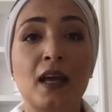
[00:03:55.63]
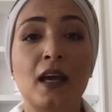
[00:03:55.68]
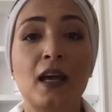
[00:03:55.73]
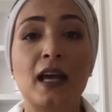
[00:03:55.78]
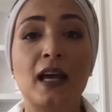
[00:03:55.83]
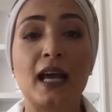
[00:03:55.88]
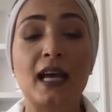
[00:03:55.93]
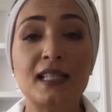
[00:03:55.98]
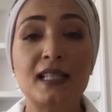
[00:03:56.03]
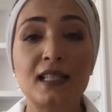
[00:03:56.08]

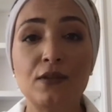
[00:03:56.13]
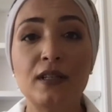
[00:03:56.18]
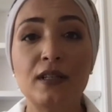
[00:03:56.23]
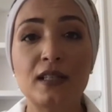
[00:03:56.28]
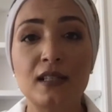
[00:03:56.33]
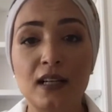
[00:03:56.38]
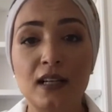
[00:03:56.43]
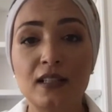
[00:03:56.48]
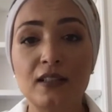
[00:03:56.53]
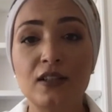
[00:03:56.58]
as a
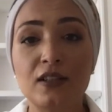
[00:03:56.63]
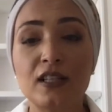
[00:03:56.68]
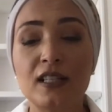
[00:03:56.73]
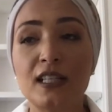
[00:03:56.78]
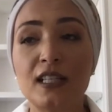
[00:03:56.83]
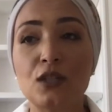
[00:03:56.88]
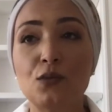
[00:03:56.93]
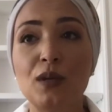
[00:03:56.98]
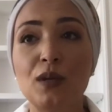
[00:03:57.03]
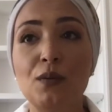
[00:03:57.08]
result,
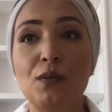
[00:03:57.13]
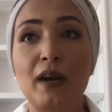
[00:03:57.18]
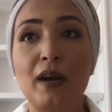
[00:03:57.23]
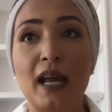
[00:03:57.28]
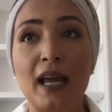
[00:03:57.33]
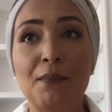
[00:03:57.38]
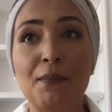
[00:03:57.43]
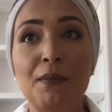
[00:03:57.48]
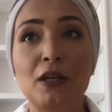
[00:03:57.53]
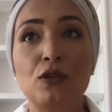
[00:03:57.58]
nurses, we were
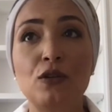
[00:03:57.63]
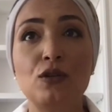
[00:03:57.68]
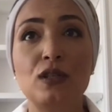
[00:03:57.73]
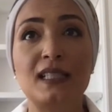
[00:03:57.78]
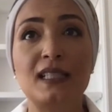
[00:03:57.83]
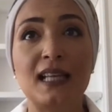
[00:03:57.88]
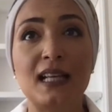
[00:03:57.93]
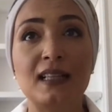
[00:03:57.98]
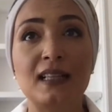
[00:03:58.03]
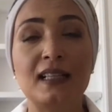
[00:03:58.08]
able to
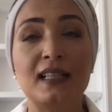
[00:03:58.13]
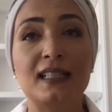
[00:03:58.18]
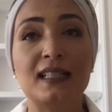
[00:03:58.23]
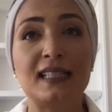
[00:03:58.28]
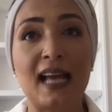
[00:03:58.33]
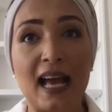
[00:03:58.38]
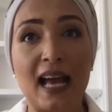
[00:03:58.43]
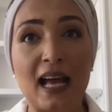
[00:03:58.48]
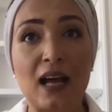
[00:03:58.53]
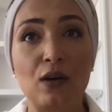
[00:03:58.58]
sell this
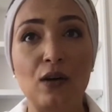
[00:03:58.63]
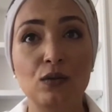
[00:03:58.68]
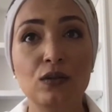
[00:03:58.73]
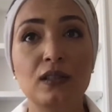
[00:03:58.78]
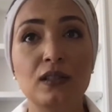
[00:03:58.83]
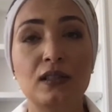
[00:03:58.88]
house,